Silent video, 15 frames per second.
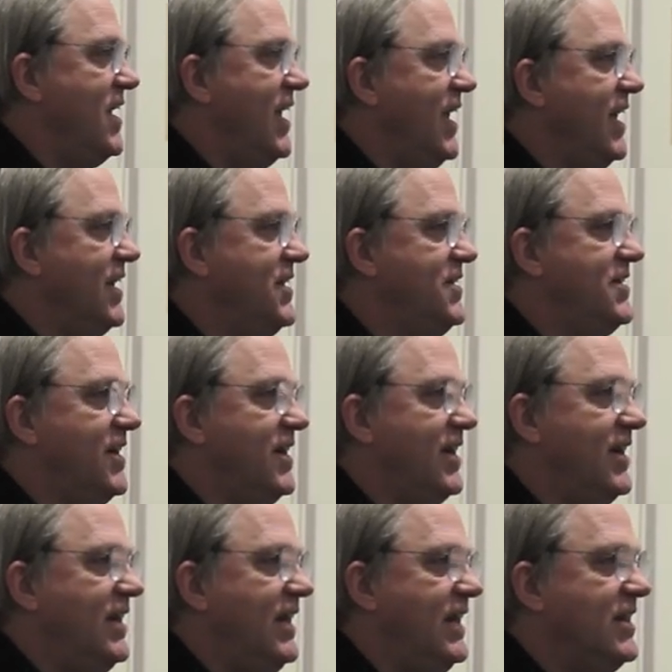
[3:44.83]
And
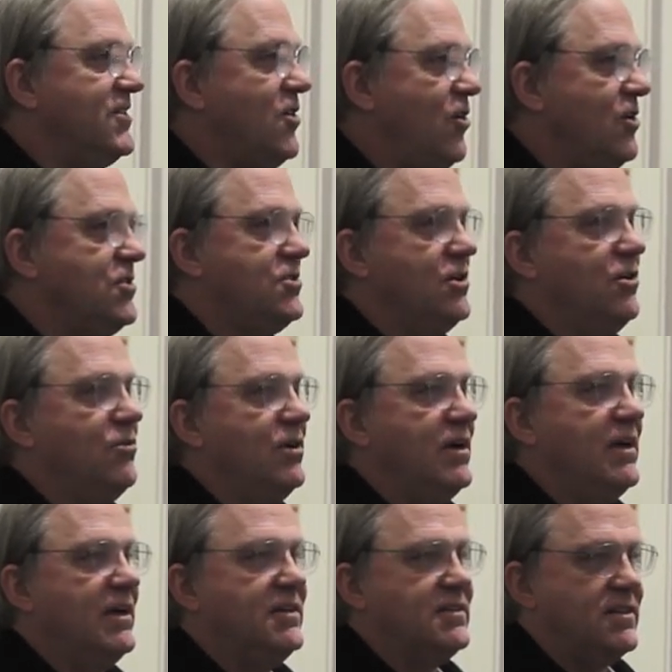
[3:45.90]
uh, it's also,
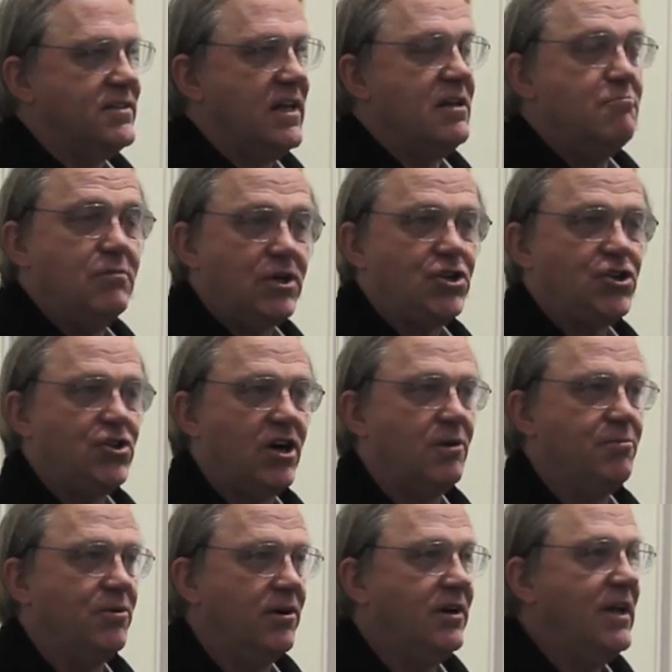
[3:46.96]
as I say, much
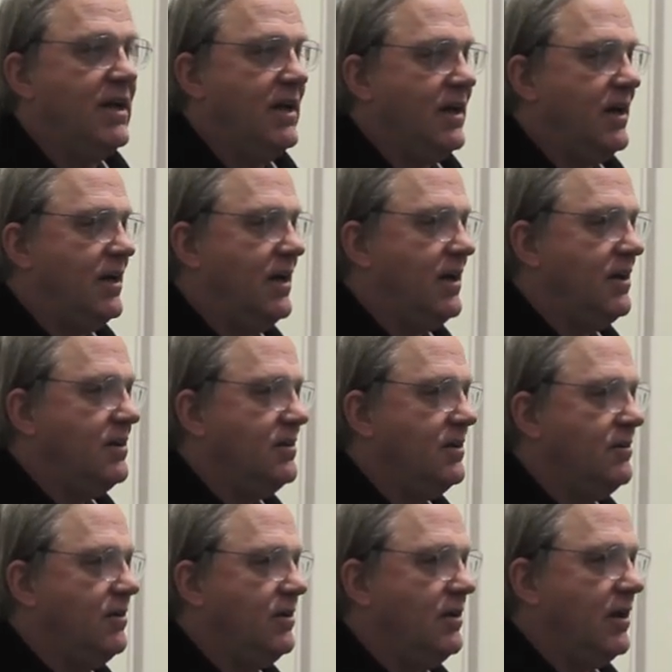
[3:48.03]
sharper. Uh,
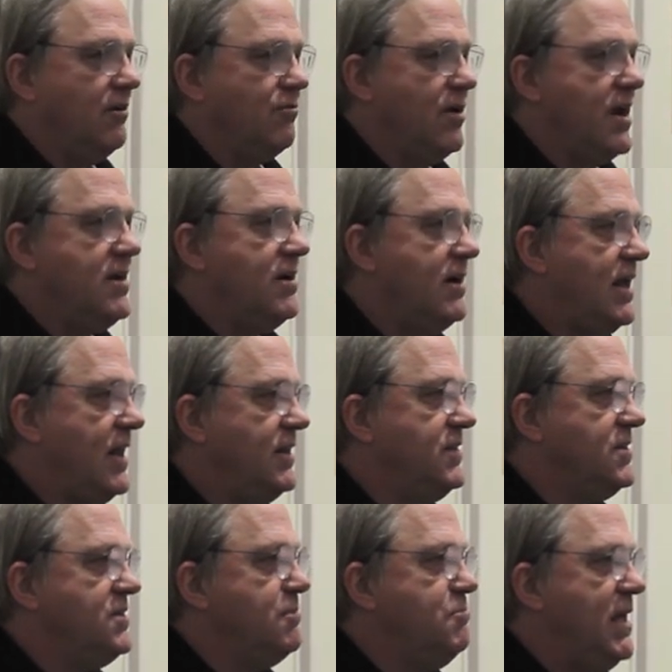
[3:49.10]
Reinhardt had
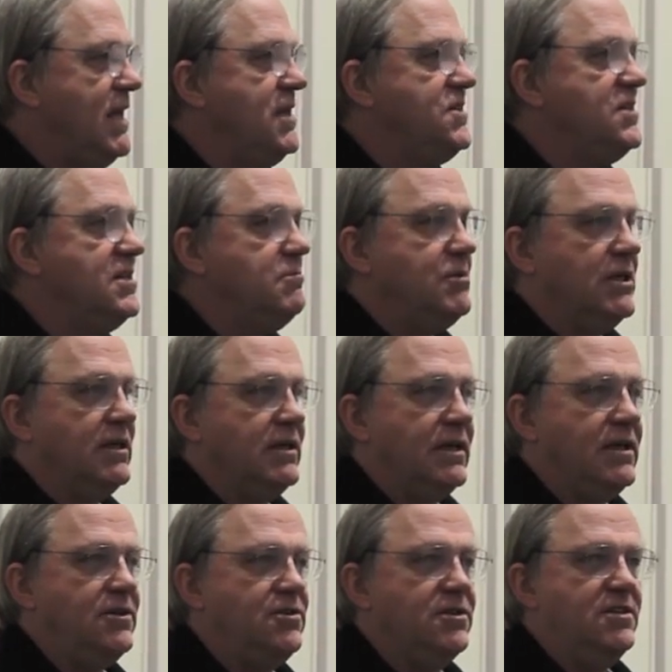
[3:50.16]
this amazing
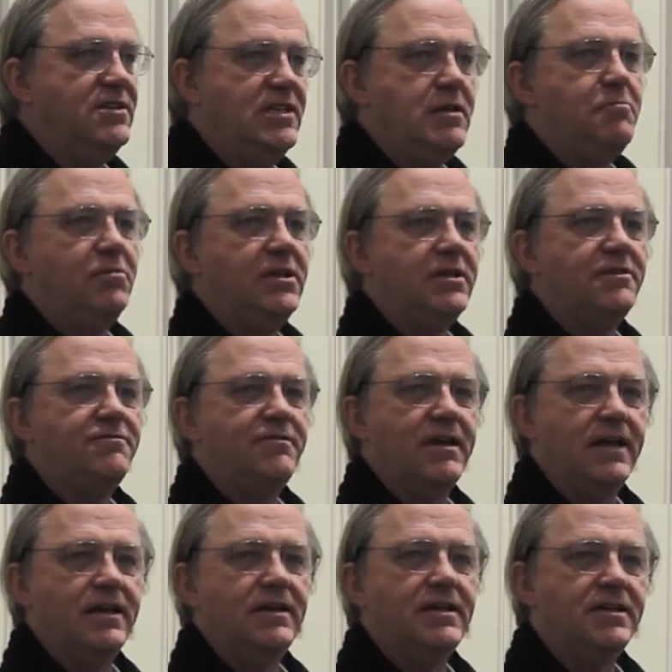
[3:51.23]
ability to deeply
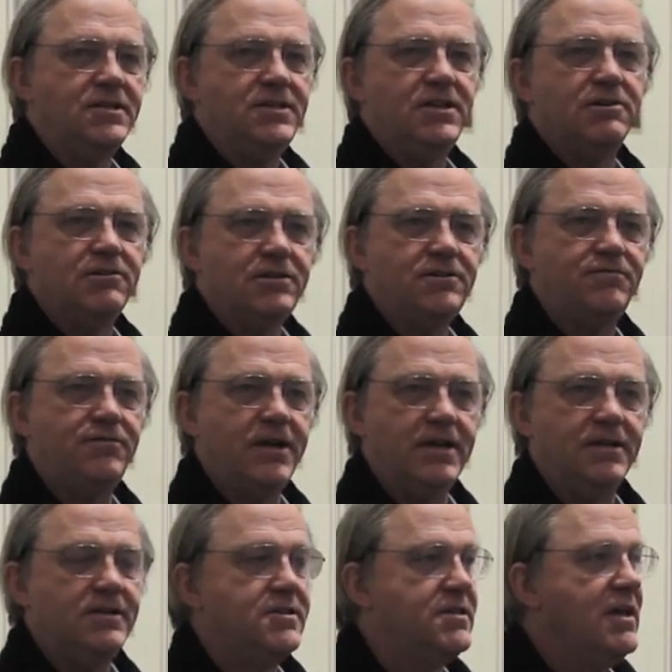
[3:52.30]
offend his dearest
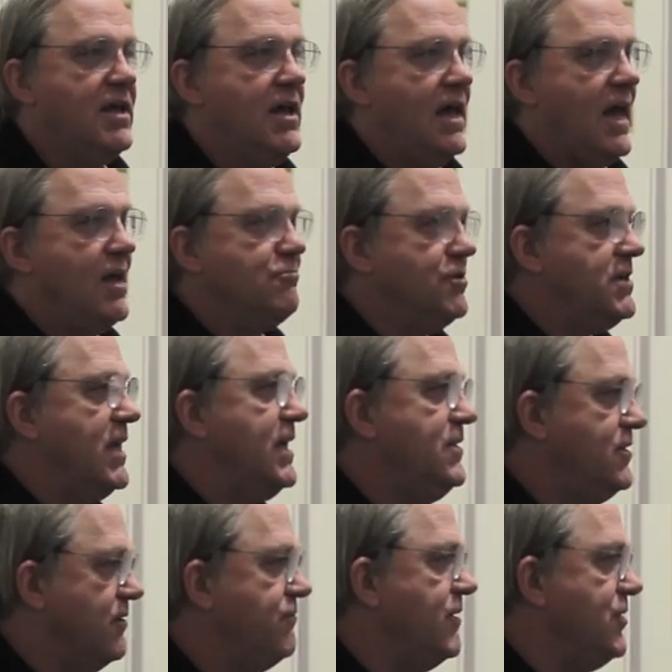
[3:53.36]
friends and retain
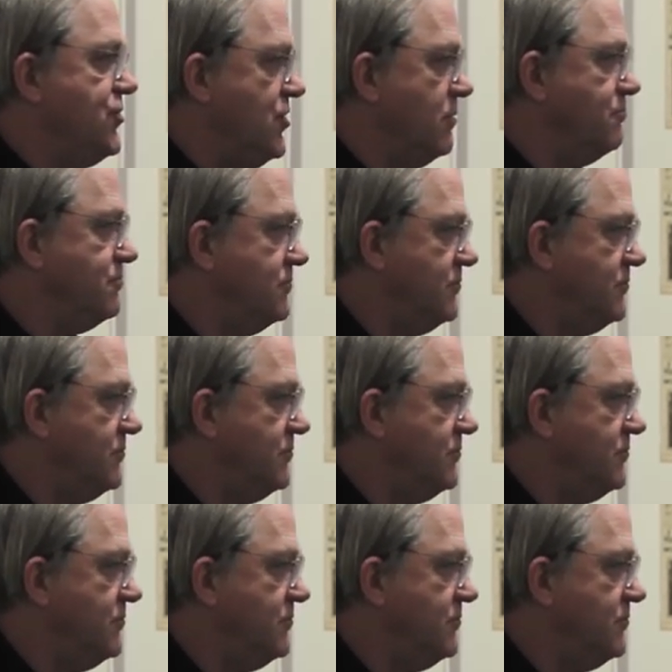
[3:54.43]
their friendship.